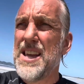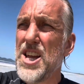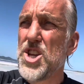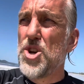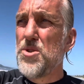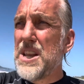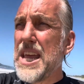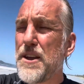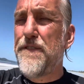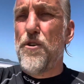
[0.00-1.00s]
unique
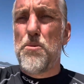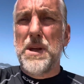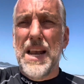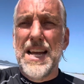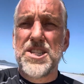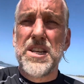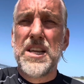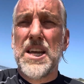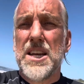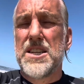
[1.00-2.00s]
formulation
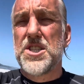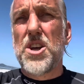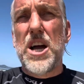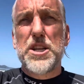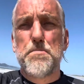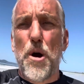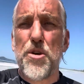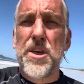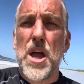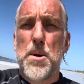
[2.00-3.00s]
designed to both
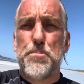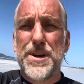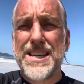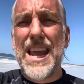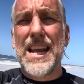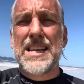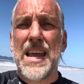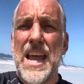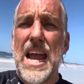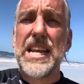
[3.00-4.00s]
protect
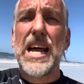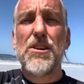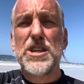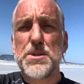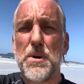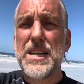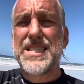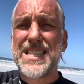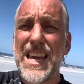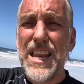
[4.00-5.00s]
and nourish my
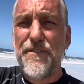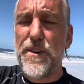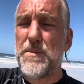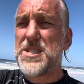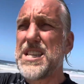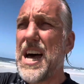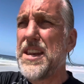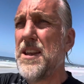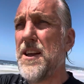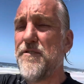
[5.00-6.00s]
skin from the sun,
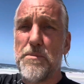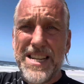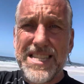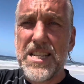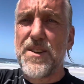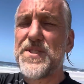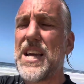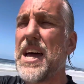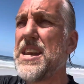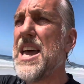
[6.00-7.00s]
from excessive
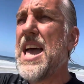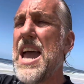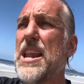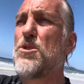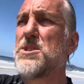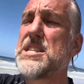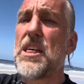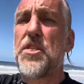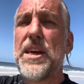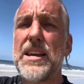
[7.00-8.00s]
sun. And of course the other
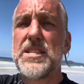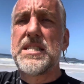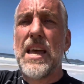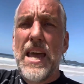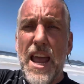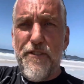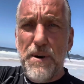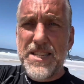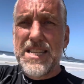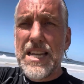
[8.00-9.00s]
thing is, if my
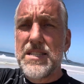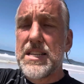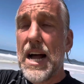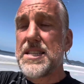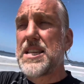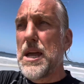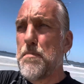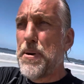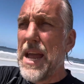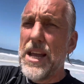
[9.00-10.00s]
skin starts to get
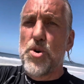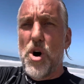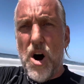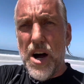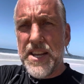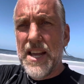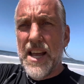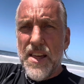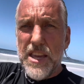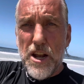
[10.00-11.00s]
pink or hot,
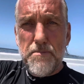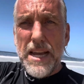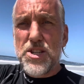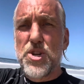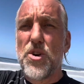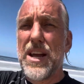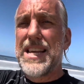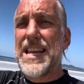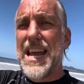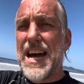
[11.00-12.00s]
then I make sure I
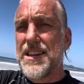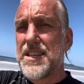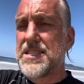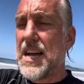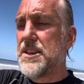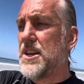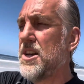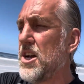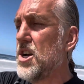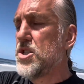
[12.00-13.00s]
get out of the sun
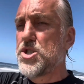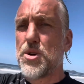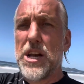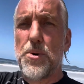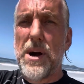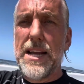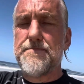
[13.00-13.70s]
straight away.